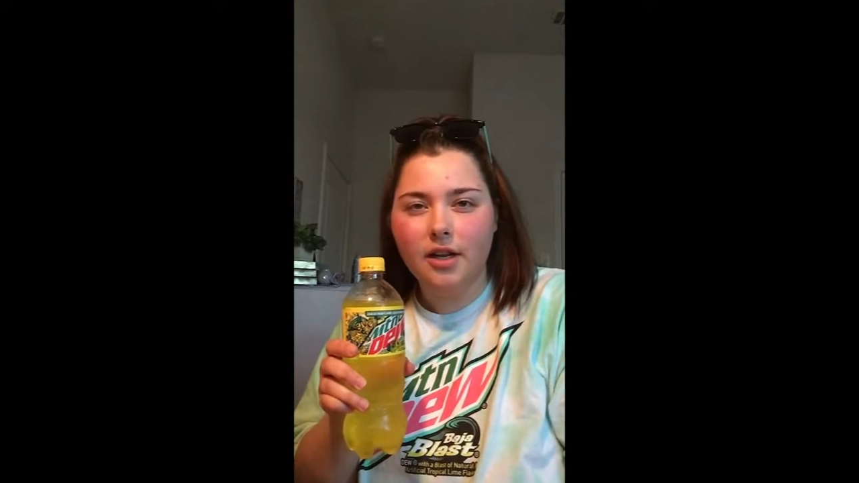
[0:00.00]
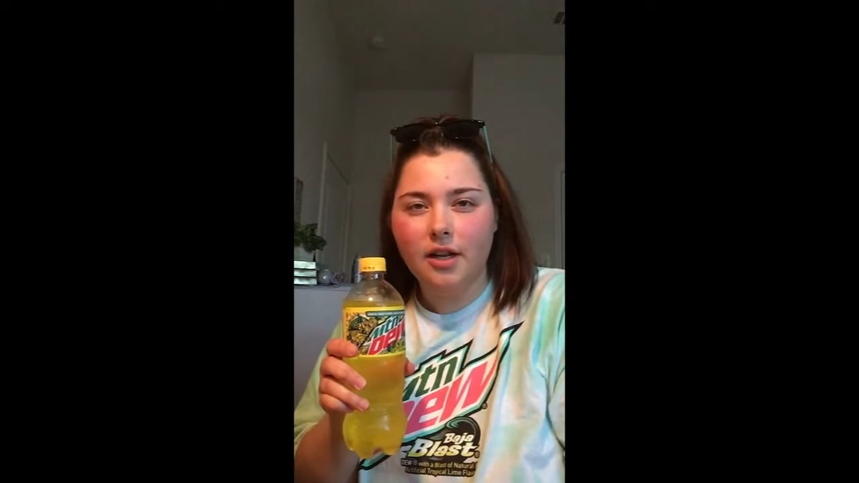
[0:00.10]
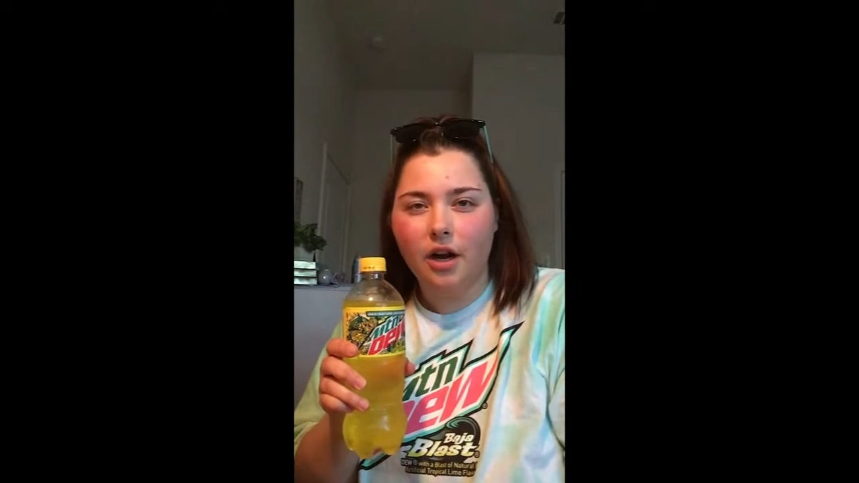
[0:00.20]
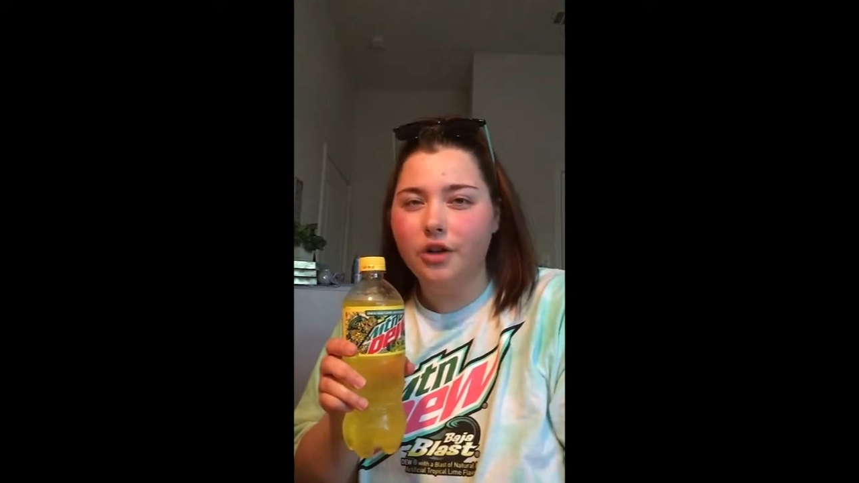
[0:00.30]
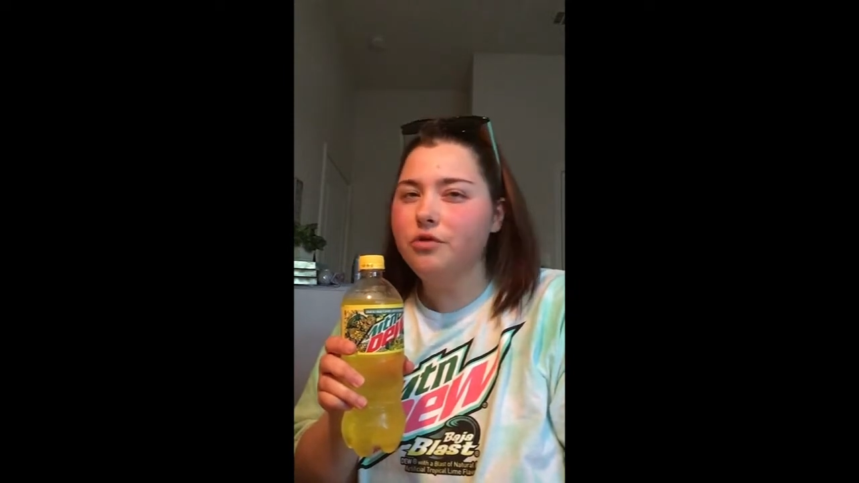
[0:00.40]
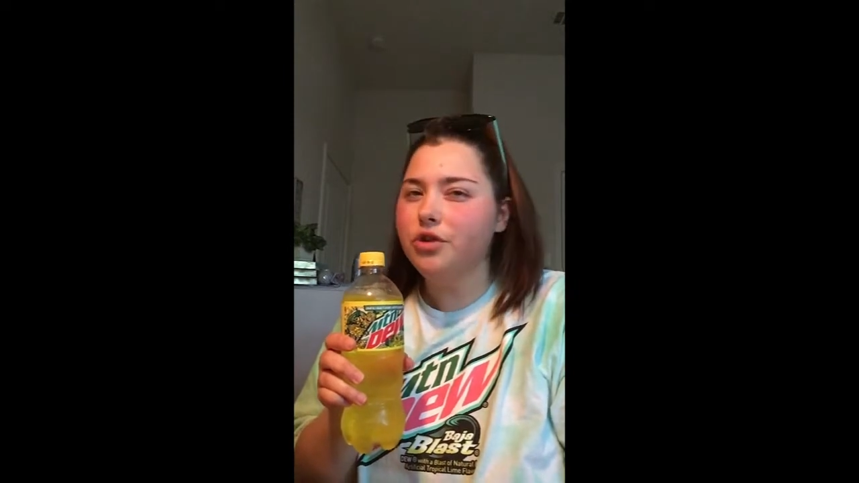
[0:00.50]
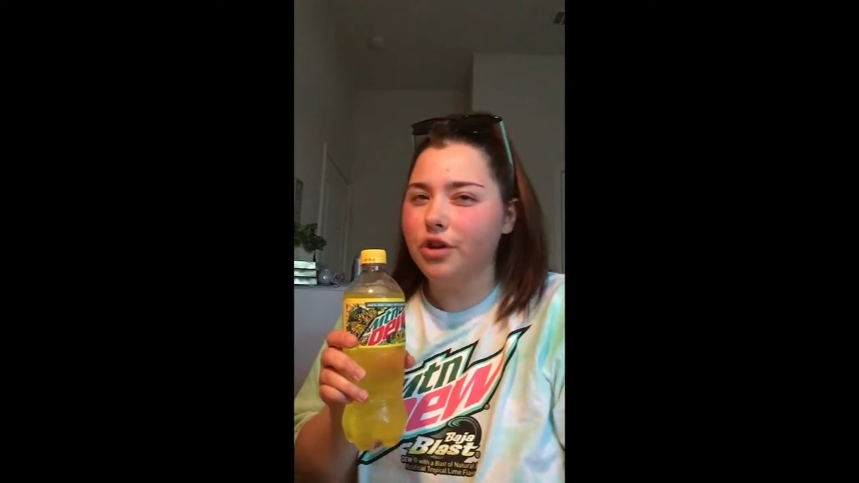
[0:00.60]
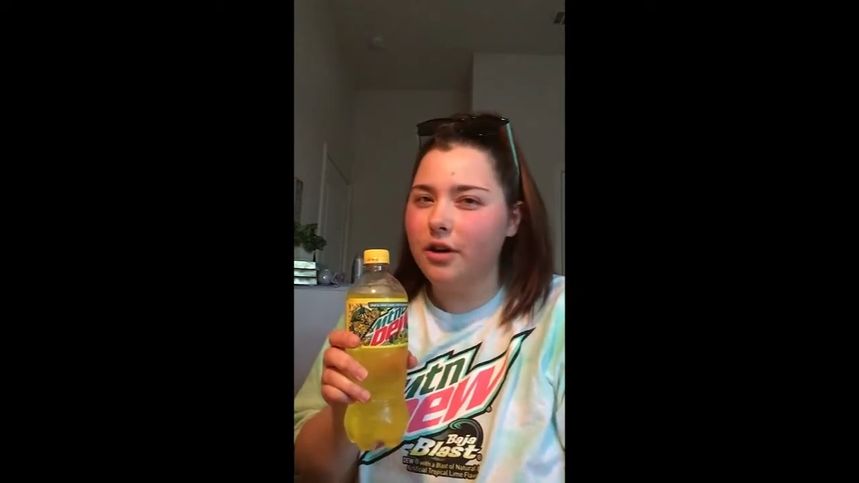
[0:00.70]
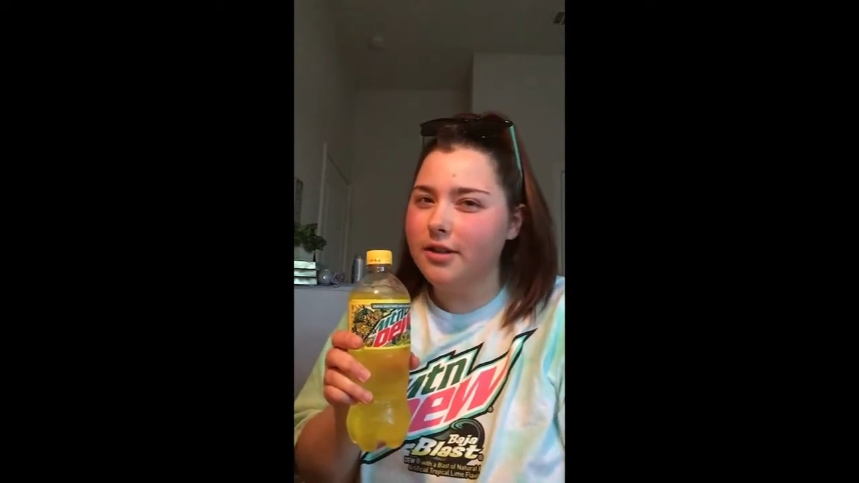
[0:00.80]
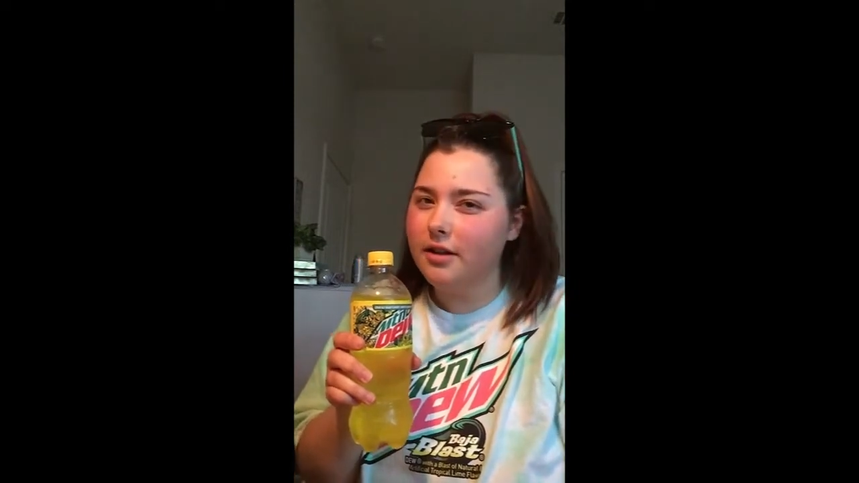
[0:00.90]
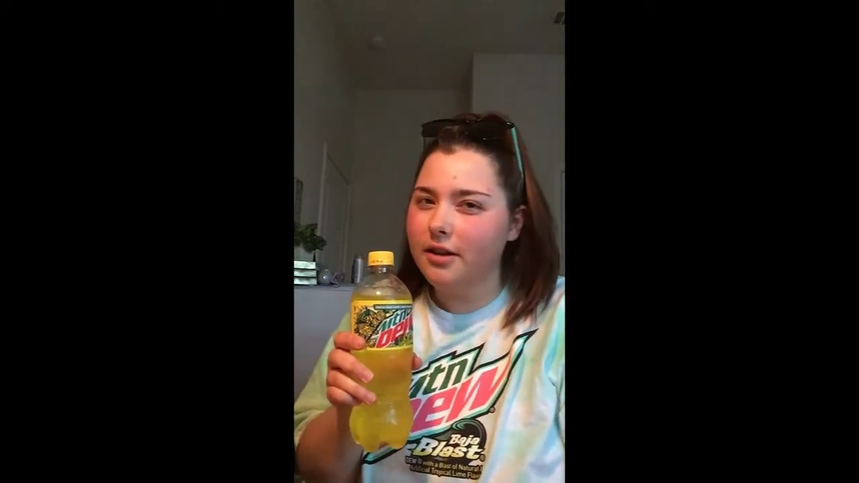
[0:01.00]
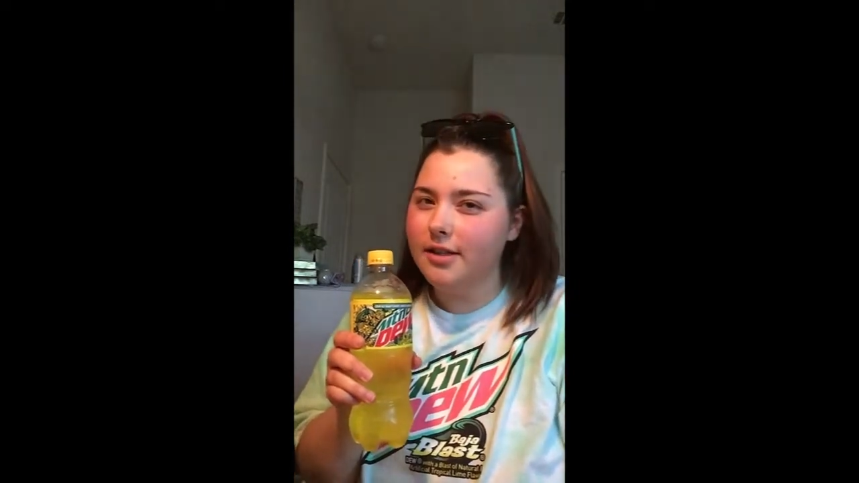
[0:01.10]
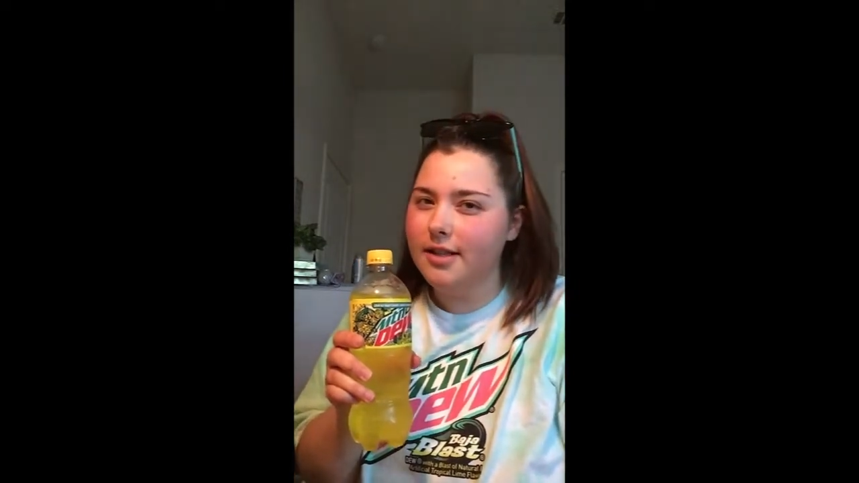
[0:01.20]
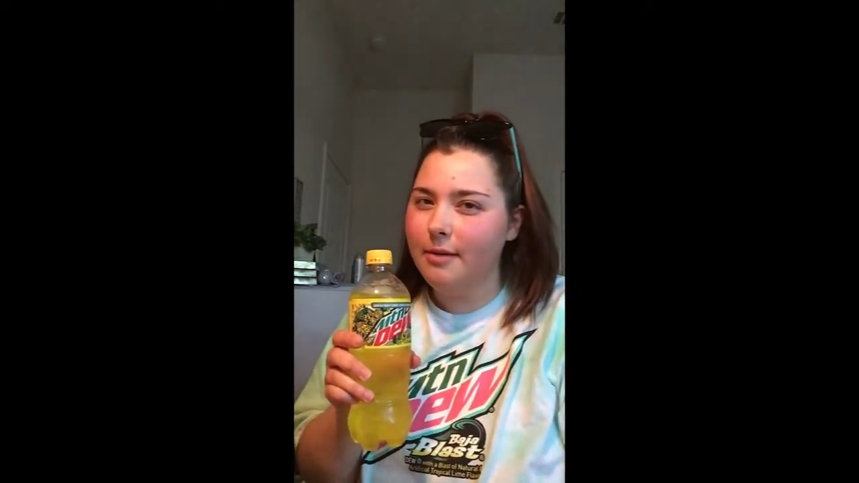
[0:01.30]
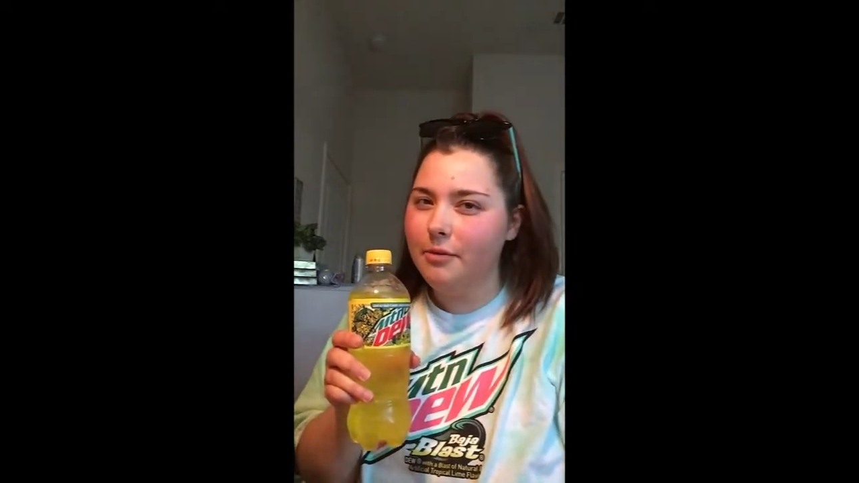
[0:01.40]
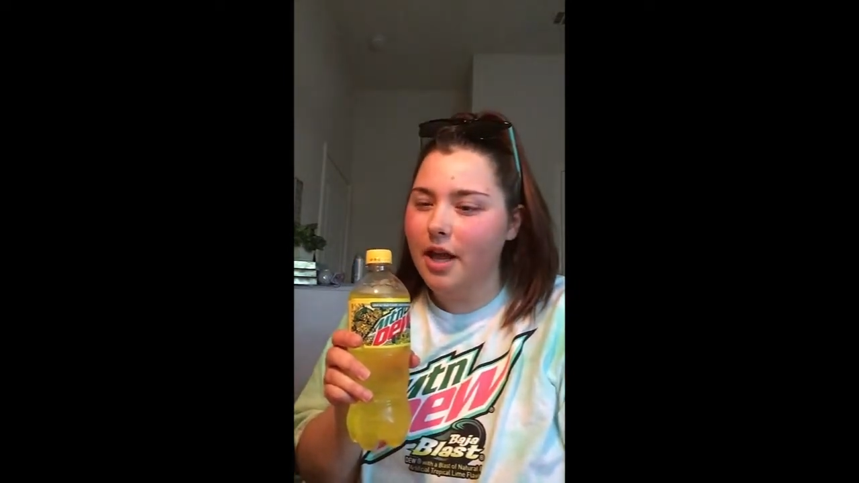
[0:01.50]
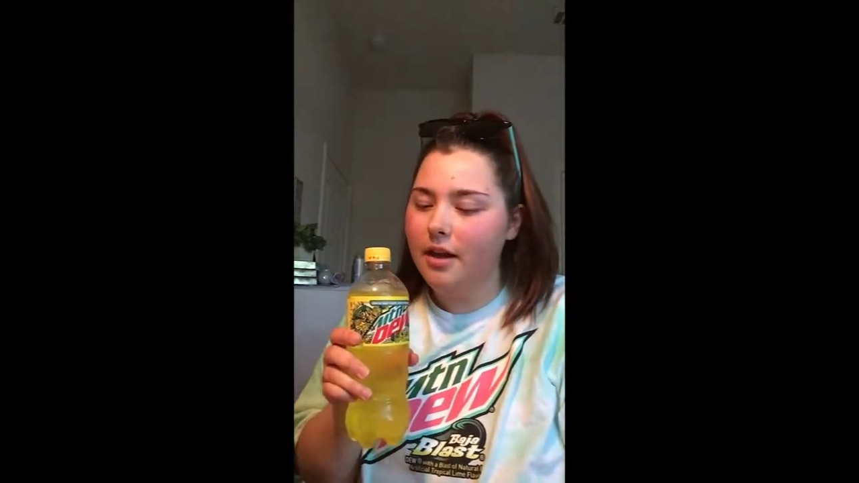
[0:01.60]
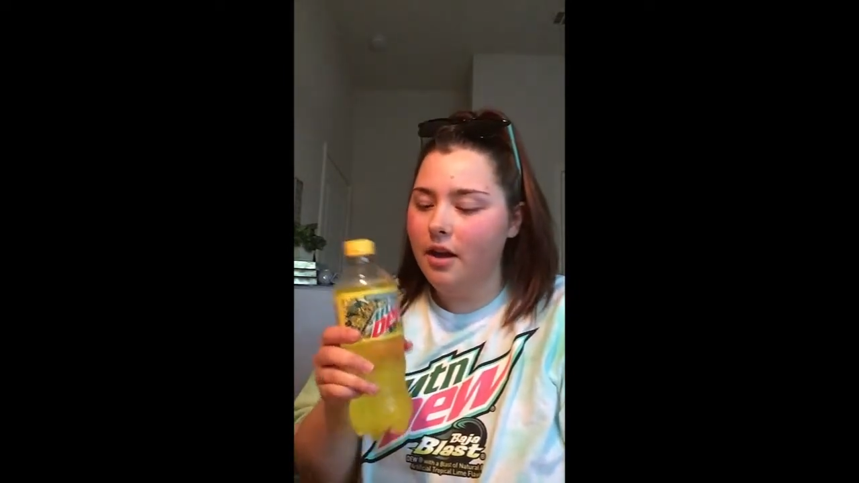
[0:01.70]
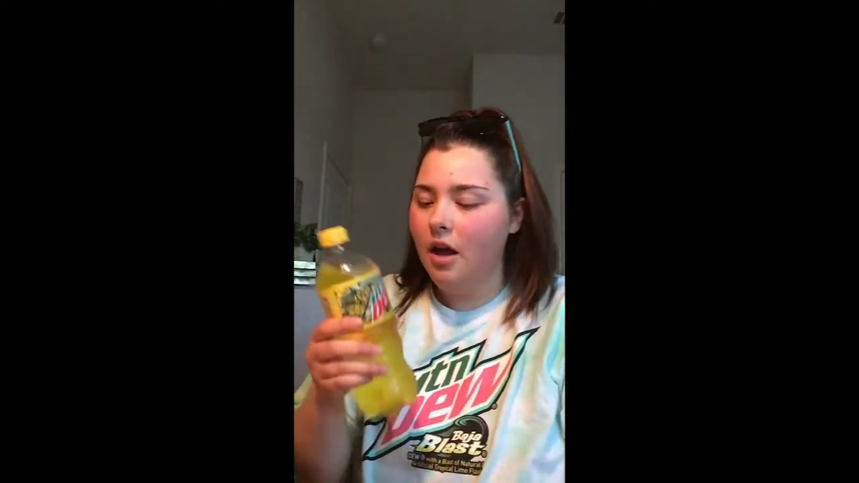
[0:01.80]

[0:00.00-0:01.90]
Are you sure it's not the same thing?